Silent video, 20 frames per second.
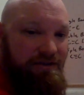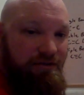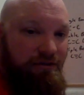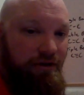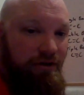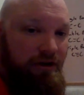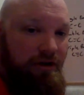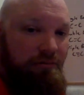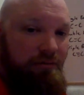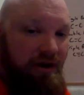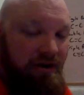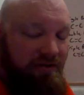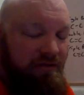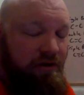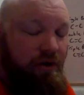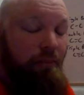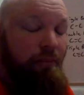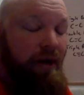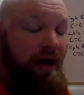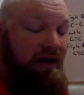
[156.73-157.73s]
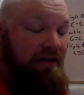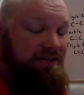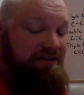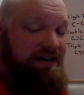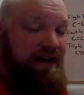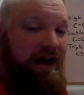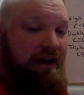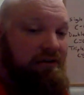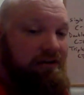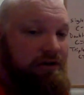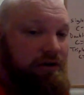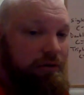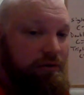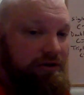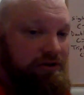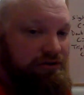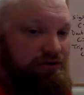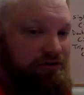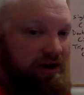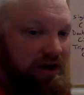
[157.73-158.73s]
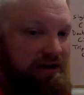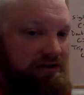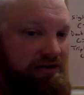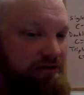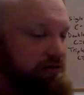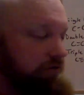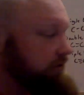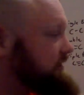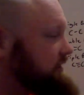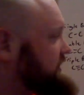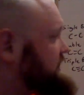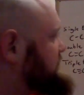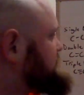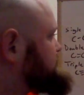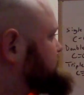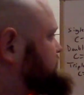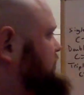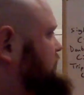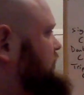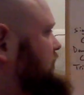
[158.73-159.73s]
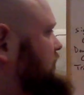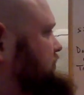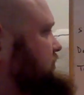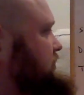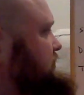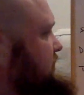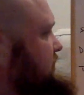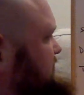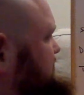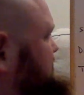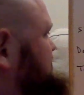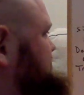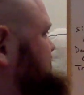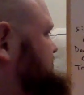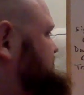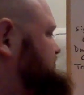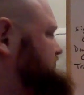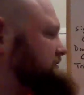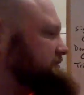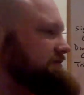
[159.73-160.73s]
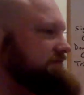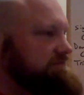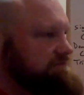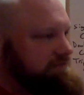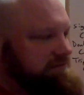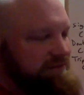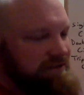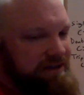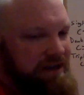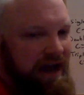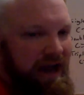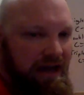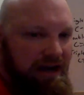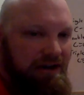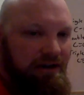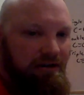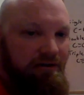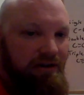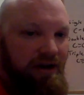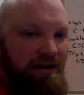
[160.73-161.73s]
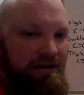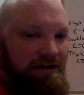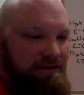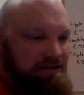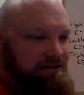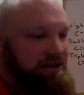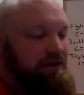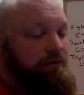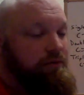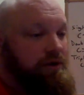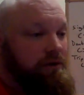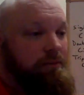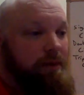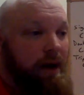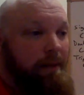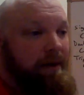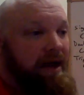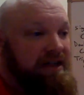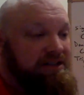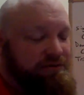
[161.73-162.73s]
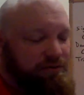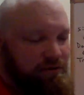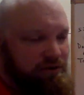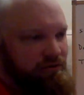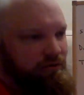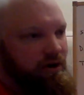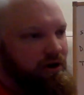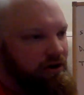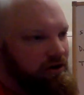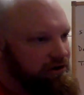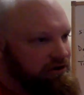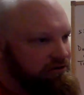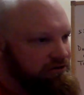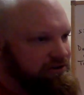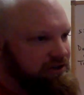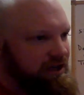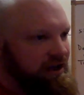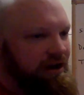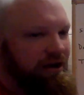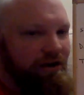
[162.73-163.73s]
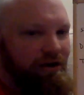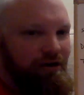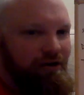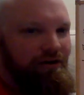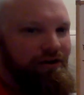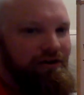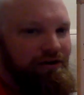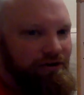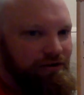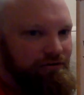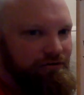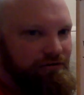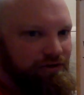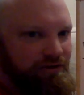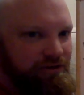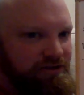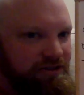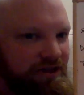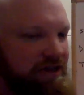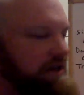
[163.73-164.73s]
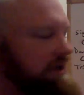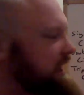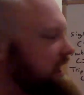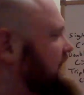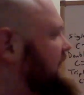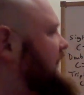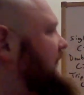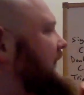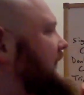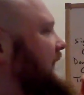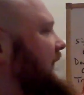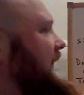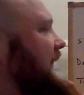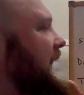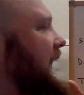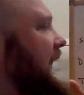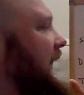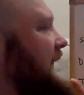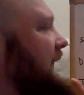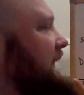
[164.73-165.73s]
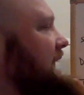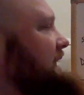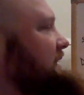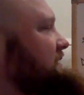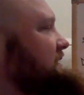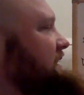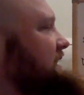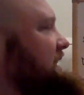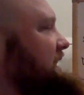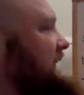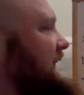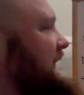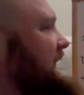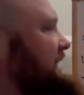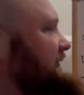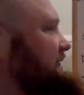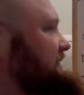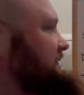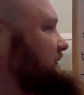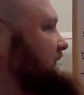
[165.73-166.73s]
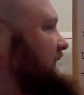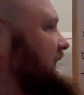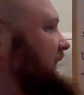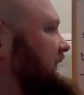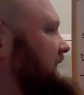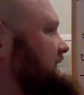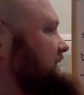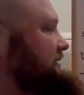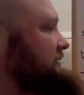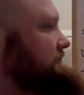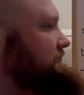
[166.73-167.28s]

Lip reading: you could, but if you can balance it out, you always try to. So although this is kind of correct, it's like when your mom asks where you are and you say, New Jersey, it's not the